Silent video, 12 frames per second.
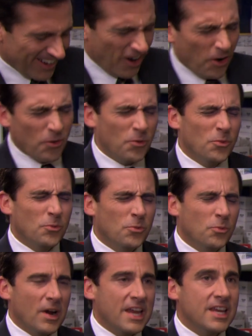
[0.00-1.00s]
oh,
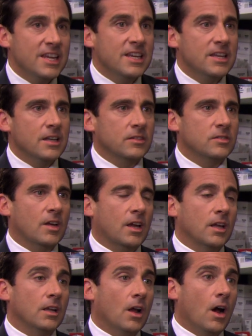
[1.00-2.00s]
wait a
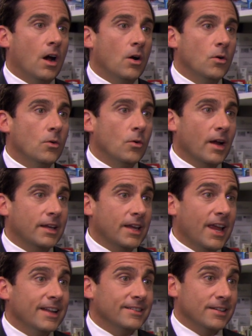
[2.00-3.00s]
second. Oh, I can't